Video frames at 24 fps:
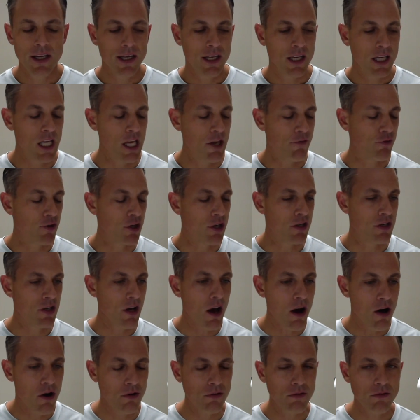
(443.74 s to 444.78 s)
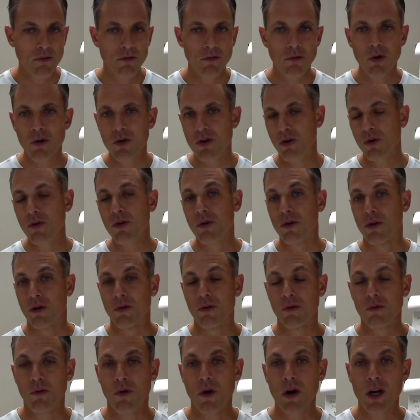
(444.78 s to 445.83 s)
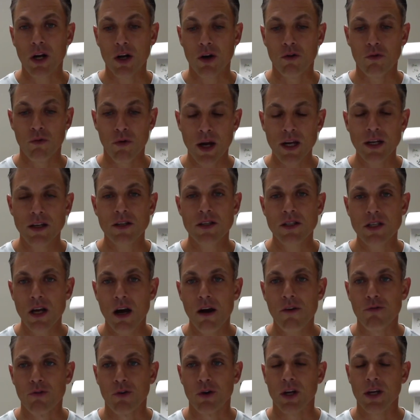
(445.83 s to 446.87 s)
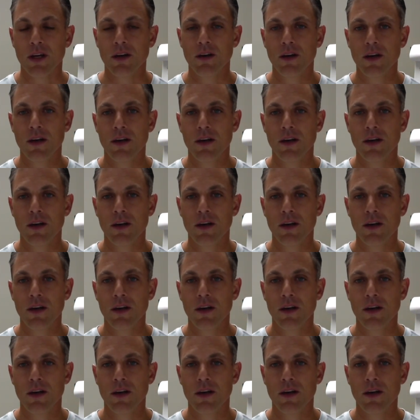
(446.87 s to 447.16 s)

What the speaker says: If you don't, well, cool. What a great discovery.